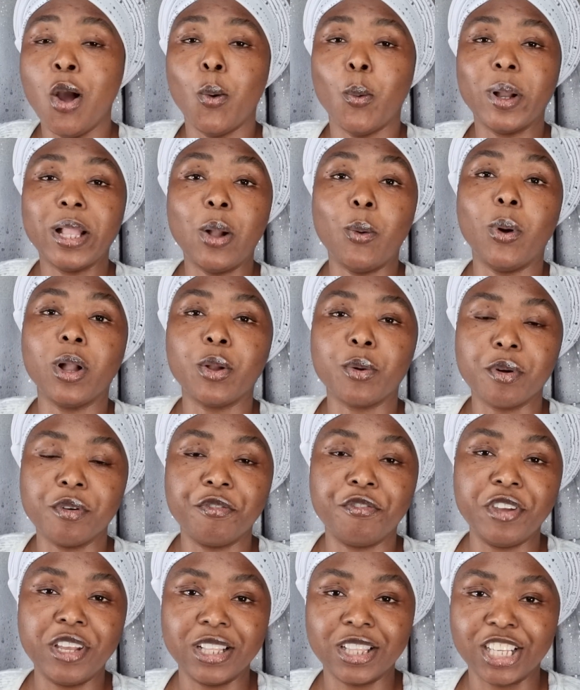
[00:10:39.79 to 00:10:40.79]
when they want to
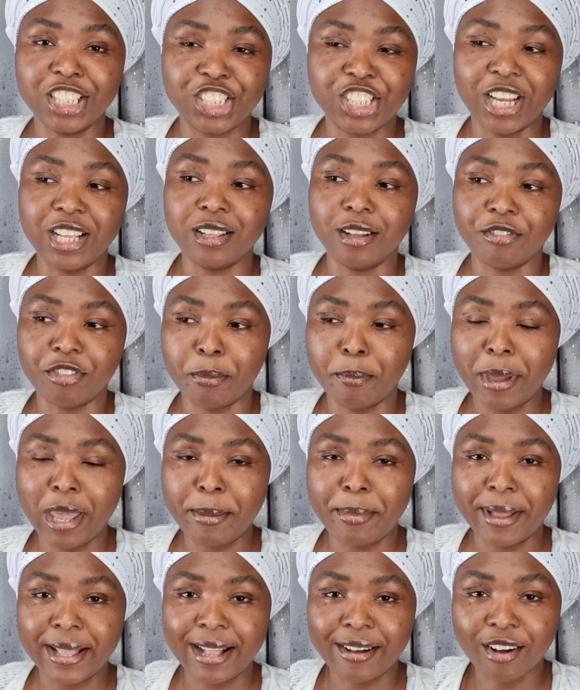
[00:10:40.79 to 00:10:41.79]
reveal the gender of the
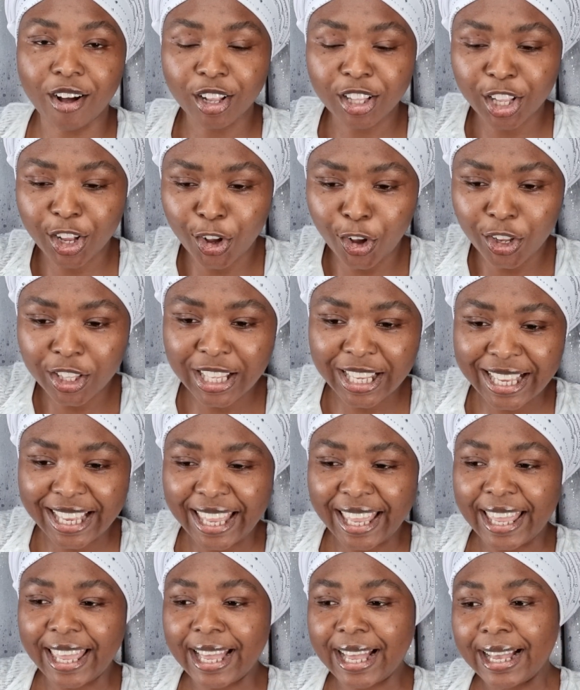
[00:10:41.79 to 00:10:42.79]
baby and they got to cut the
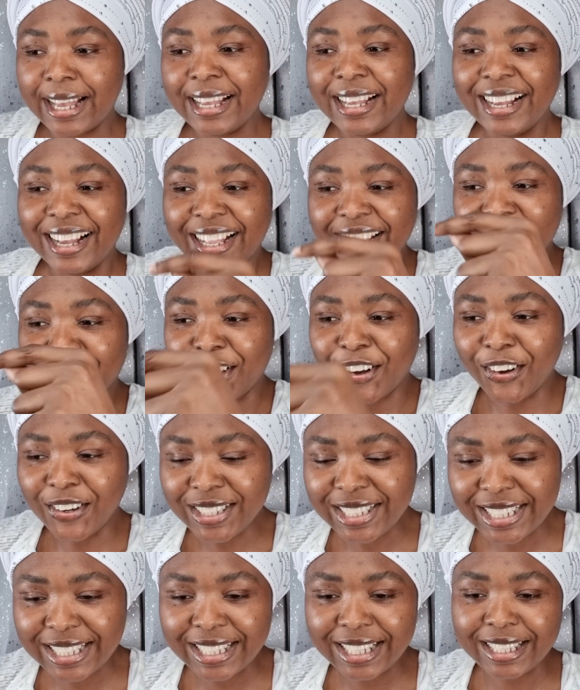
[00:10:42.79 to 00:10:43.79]
cake and they're
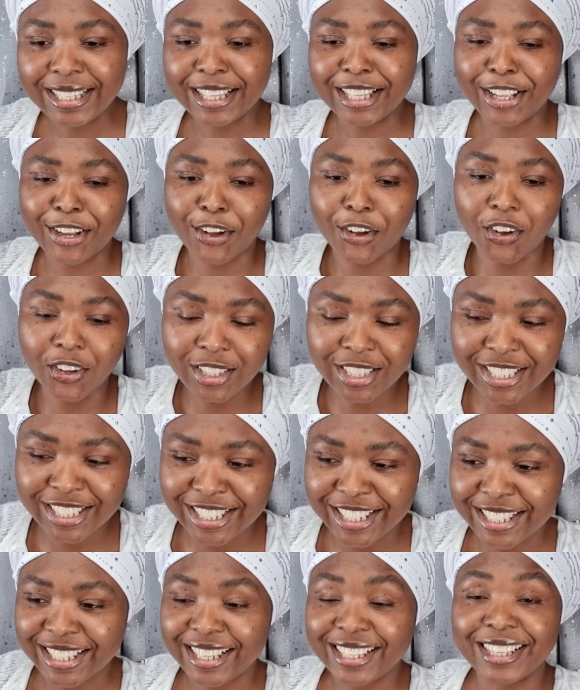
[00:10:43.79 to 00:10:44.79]
cutting it and they're cutting
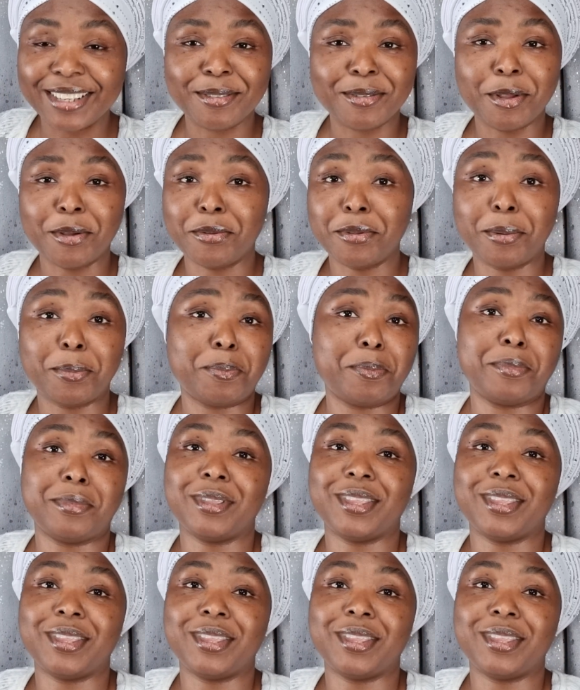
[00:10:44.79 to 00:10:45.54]
it and the